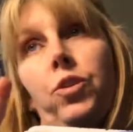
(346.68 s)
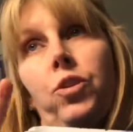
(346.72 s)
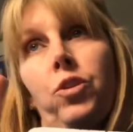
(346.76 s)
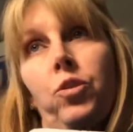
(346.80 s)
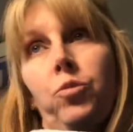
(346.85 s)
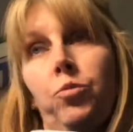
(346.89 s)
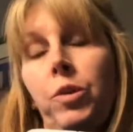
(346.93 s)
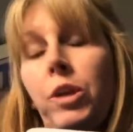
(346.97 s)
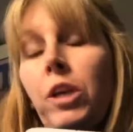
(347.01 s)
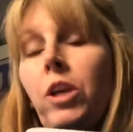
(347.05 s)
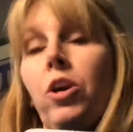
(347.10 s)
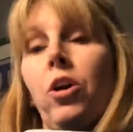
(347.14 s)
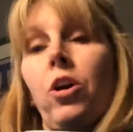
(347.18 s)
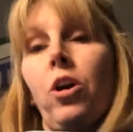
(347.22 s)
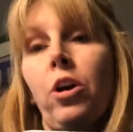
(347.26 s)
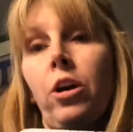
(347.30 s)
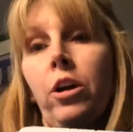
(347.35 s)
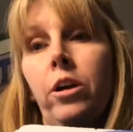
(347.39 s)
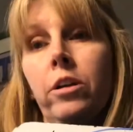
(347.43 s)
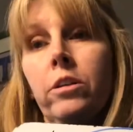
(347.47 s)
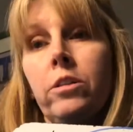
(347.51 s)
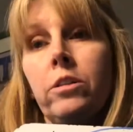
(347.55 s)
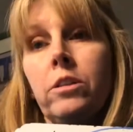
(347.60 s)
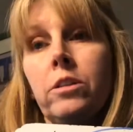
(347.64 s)
3
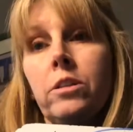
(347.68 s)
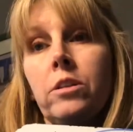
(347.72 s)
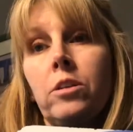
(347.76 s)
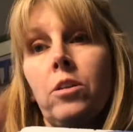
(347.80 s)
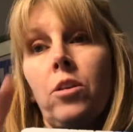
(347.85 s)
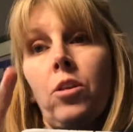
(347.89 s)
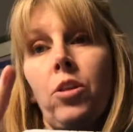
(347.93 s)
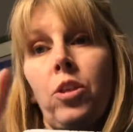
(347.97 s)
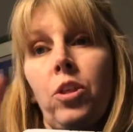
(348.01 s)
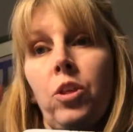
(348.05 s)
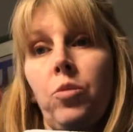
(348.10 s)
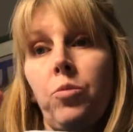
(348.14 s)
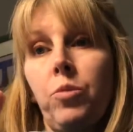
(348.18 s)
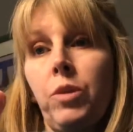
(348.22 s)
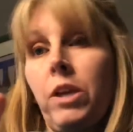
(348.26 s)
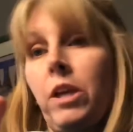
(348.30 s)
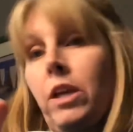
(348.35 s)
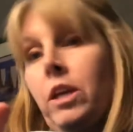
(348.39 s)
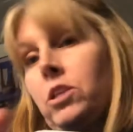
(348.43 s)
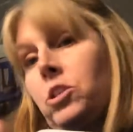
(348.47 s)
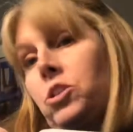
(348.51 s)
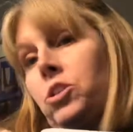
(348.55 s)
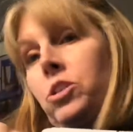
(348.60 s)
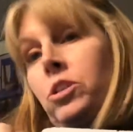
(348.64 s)
yards, 3
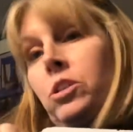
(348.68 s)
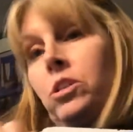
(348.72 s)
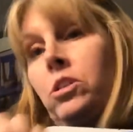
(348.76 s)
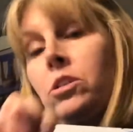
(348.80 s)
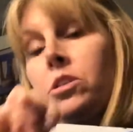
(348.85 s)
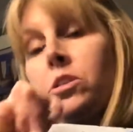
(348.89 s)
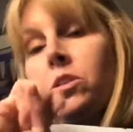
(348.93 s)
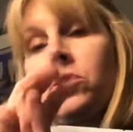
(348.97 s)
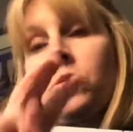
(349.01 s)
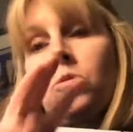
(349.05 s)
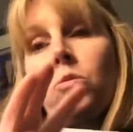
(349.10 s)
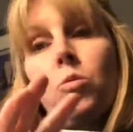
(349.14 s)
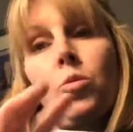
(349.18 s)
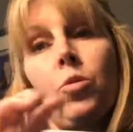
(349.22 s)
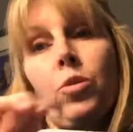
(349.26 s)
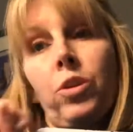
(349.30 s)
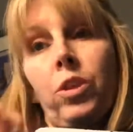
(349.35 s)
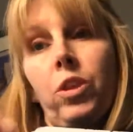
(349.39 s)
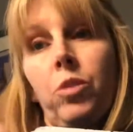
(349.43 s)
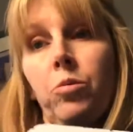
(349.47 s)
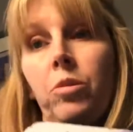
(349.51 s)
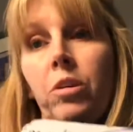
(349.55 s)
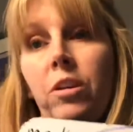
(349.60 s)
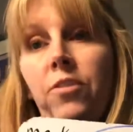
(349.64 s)
inches, or
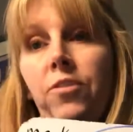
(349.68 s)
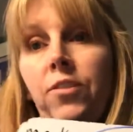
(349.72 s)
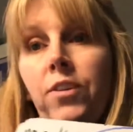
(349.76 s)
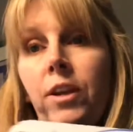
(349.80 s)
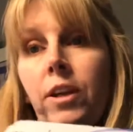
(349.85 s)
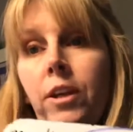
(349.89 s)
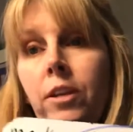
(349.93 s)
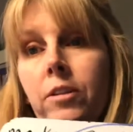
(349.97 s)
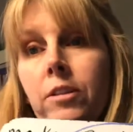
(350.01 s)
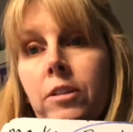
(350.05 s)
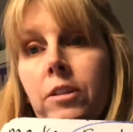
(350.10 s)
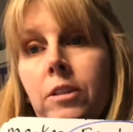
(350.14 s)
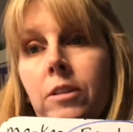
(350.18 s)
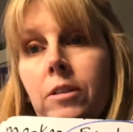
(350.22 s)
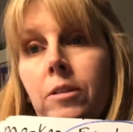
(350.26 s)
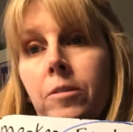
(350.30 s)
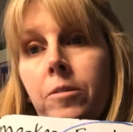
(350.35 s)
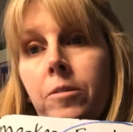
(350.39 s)
3 feet?